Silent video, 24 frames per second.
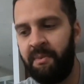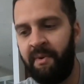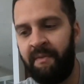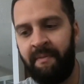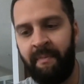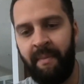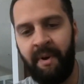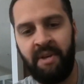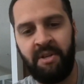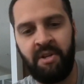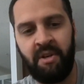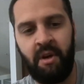
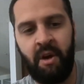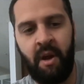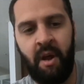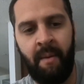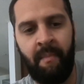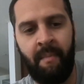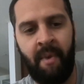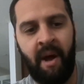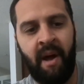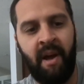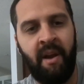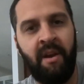information and
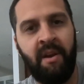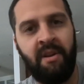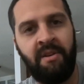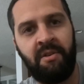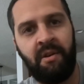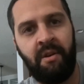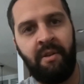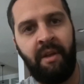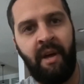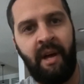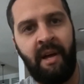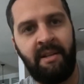my
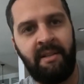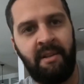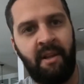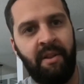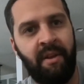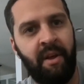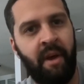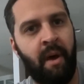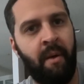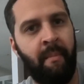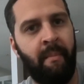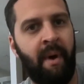initial thoughts on
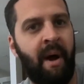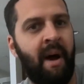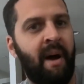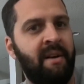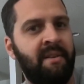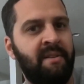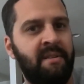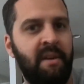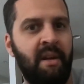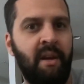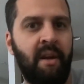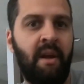the
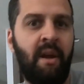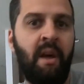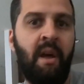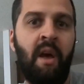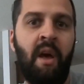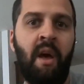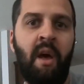unboxing.